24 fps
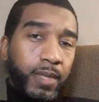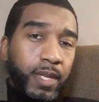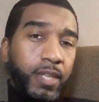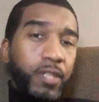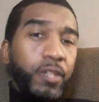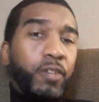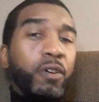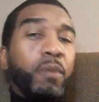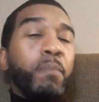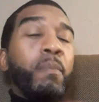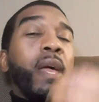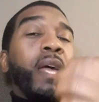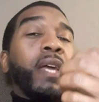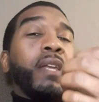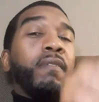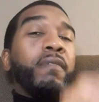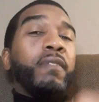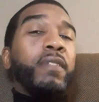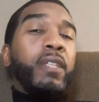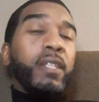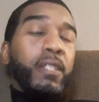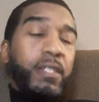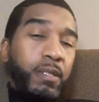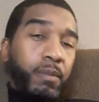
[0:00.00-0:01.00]
You're a man
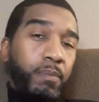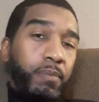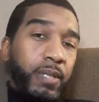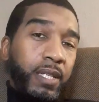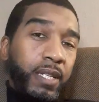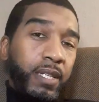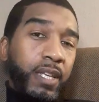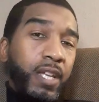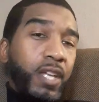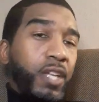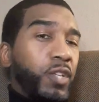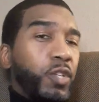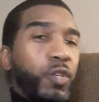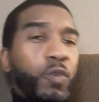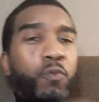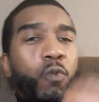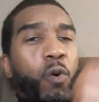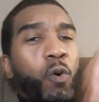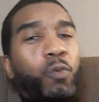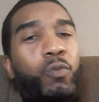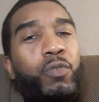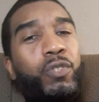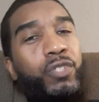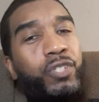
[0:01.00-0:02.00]
of discipline. You
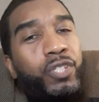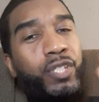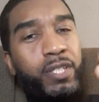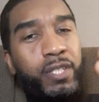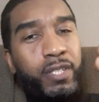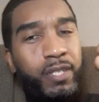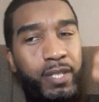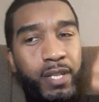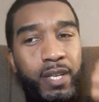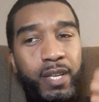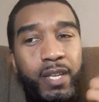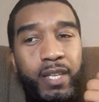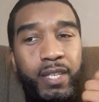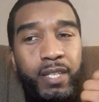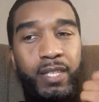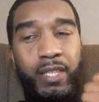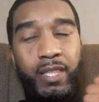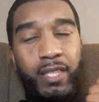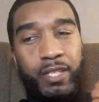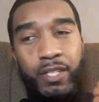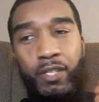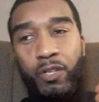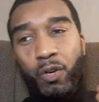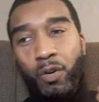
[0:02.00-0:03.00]
won't just,
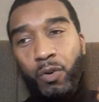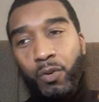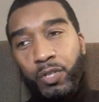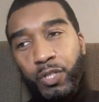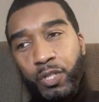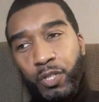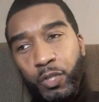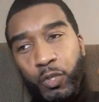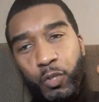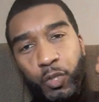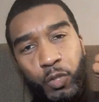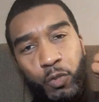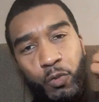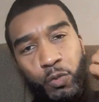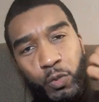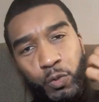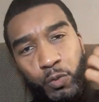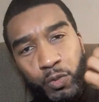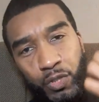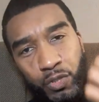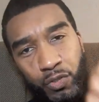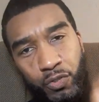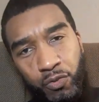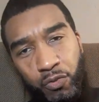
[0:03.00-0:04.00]
you
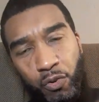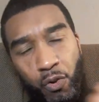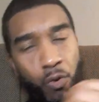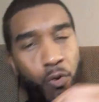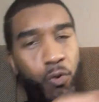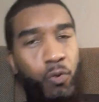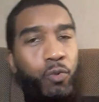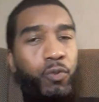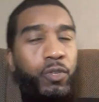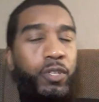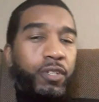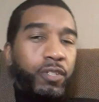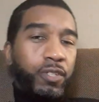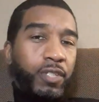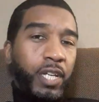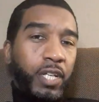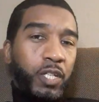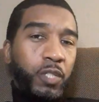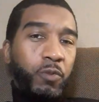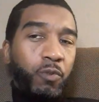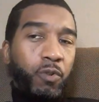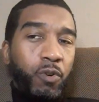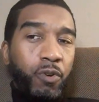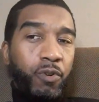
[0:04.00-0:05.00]
control your
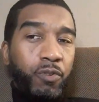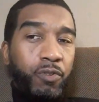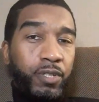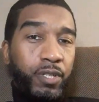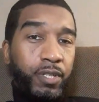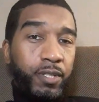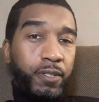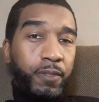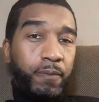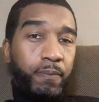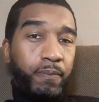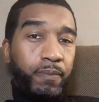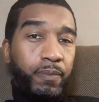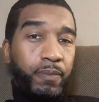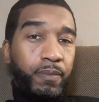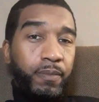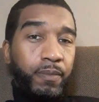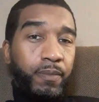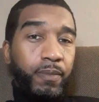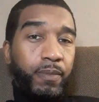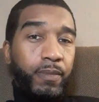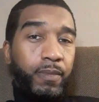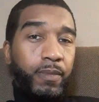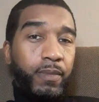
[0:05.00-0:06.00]
sexual urges,
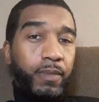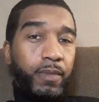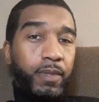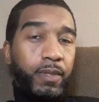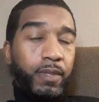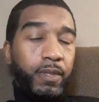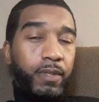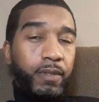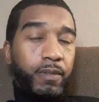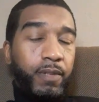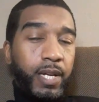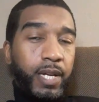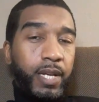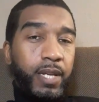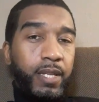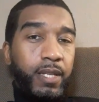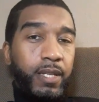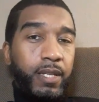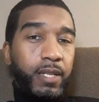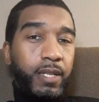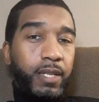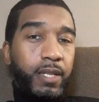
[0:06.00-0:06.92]
right?